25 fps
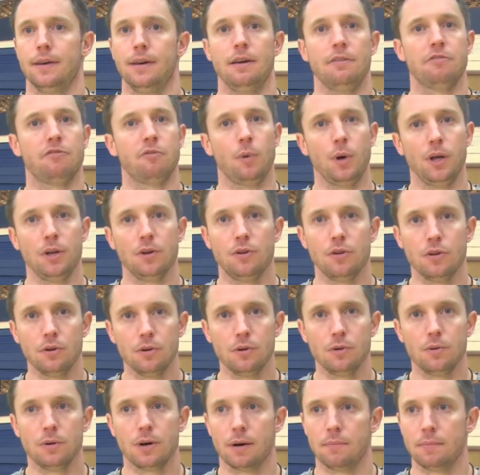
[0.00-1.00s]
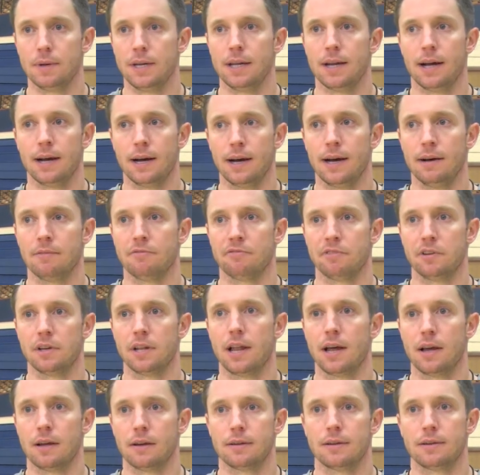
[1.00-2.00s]
If we do, I mean, I, I
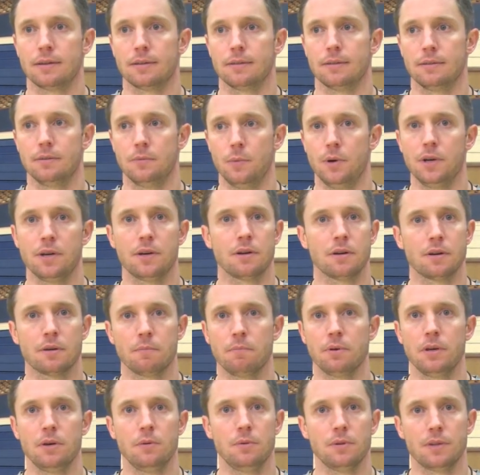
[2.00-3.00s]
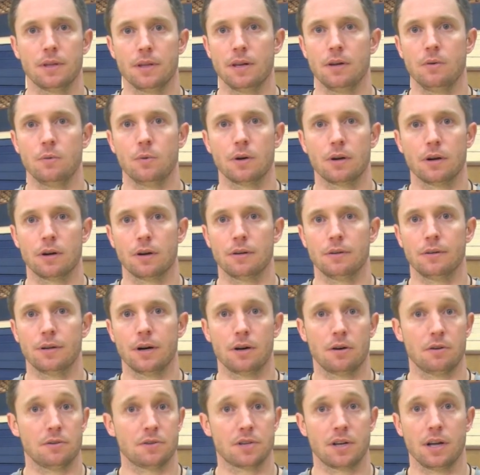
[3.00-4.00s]
feel like we can compete with anyone on,
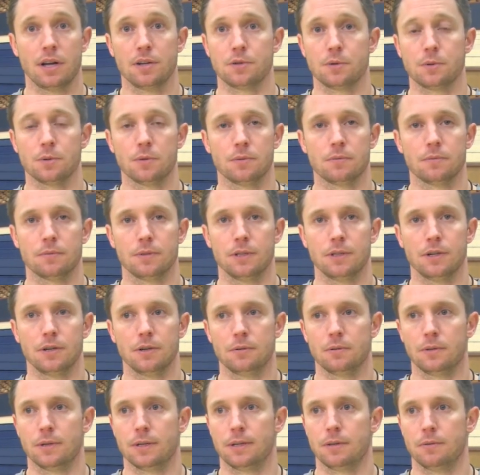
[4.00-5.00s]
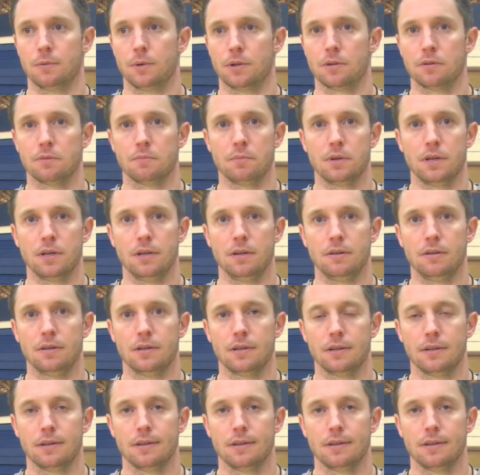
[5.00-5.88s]
on our schedule, you know, uh, whether it be